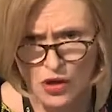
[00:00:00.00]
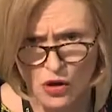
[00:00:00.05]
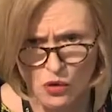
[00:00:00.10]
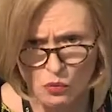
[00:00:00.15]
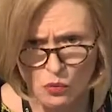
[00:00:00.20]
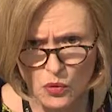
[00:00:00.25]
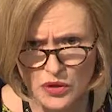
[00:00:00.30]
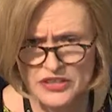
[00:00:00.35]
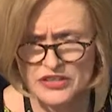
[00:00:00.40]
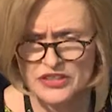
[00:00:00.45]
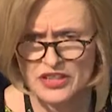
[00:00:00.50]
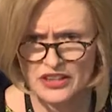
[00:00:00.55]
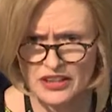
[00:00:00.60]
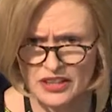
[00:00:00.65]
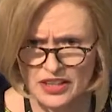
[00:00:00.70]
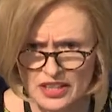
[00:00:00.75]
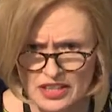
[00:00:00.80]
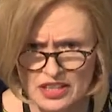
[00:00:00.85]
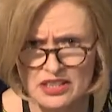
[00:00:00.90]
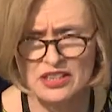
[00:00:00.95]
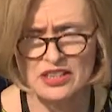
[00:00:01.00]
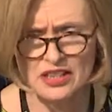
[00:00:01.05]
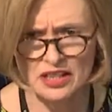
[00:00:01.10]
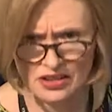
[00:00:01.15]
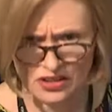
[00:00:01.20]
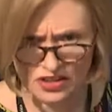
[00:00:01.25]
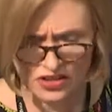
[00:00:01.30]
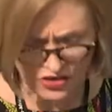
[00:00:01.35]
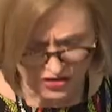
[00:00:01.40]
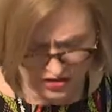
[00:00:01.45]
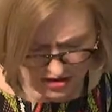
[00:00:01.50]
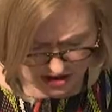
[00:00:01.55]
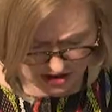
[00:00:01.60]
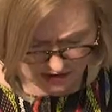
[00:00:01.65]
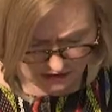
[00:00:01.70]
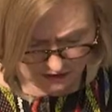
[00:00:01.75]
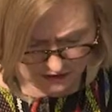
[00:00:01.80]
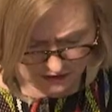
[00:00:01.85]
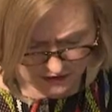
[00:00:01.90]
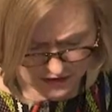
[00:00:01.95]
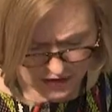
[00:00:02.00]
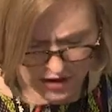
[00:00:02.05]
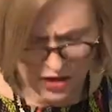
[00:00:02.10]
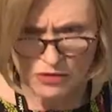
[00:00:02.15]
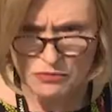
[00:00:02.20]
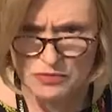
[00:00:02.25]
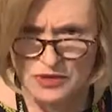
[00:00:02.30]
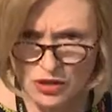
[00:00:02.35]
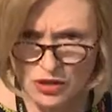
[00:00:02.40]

was that this initiative was